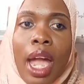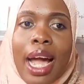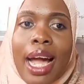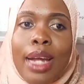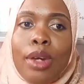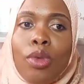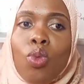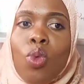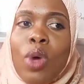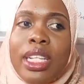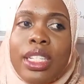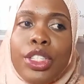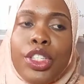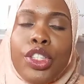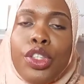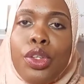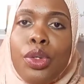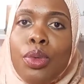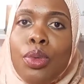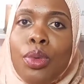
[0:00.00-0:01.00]
And
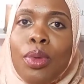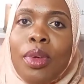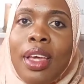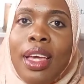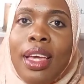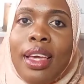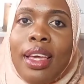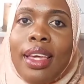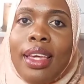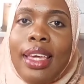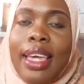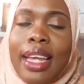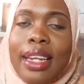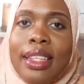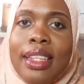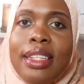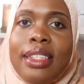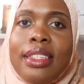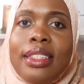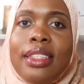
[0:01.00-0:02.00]
once you get
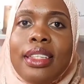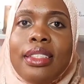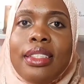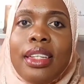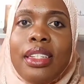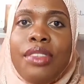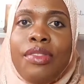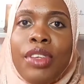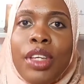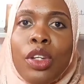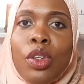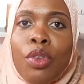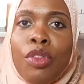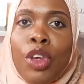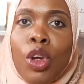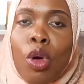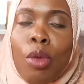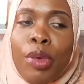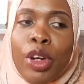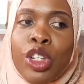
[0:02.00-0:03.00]
this certificate of
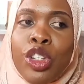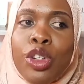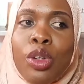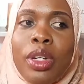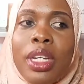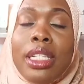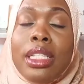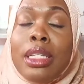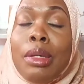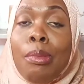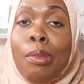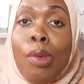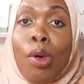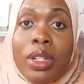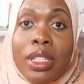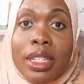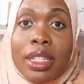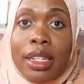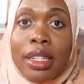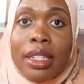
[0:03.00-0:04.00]
incorporation, it's
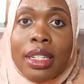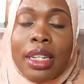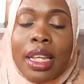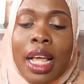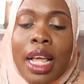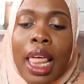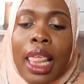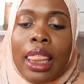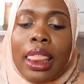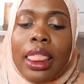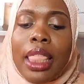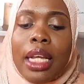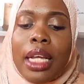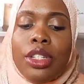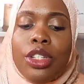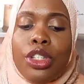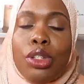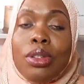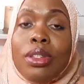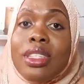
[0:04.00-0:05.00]
important
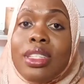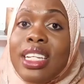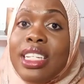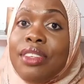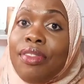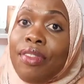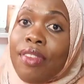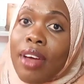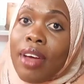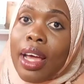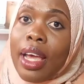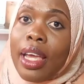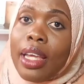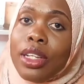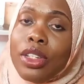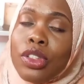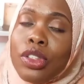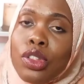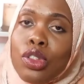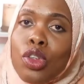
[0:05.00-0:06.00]
that you certify.
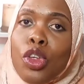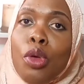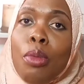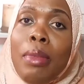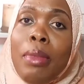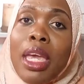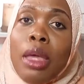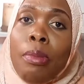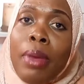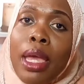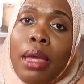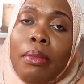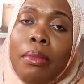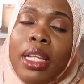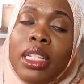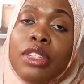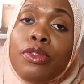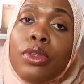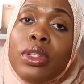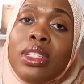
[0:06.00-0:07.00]
So you make
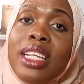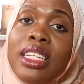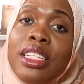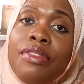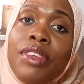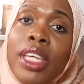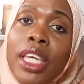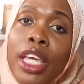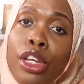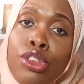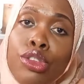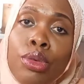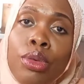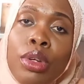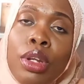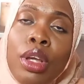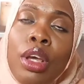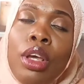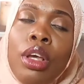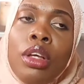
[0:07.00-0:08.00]
payments for
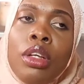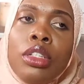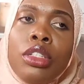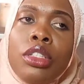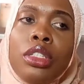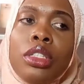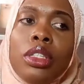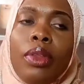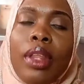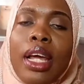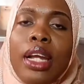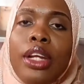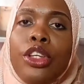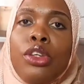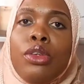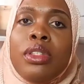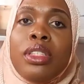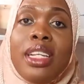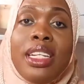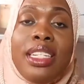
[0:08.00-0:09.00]
certification, so that
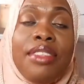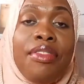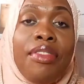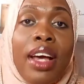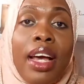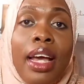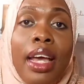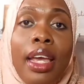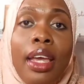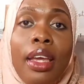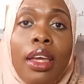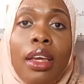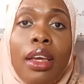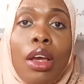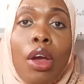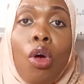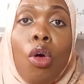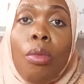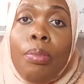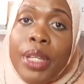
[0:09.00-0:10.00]
you certify
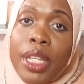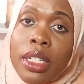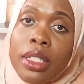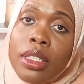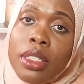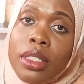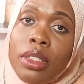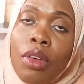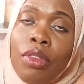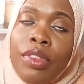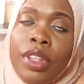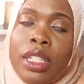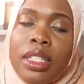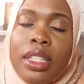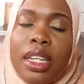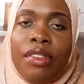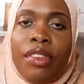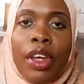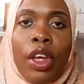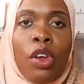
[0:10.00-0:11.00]
copies of this
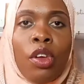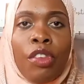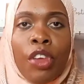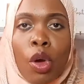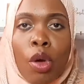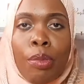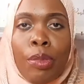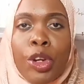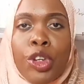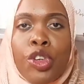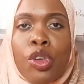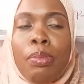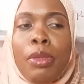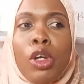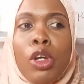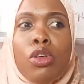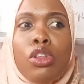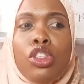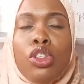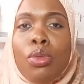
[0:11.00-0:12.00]
certificate of incorporation,
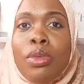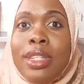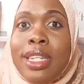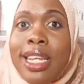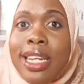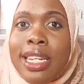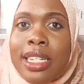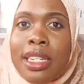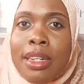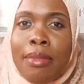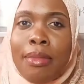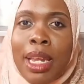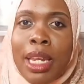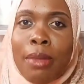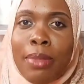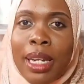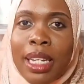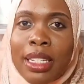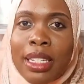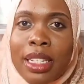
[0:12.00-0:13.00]
because you will need it in many
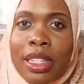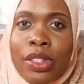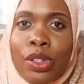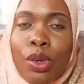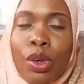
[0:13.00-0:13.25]
places.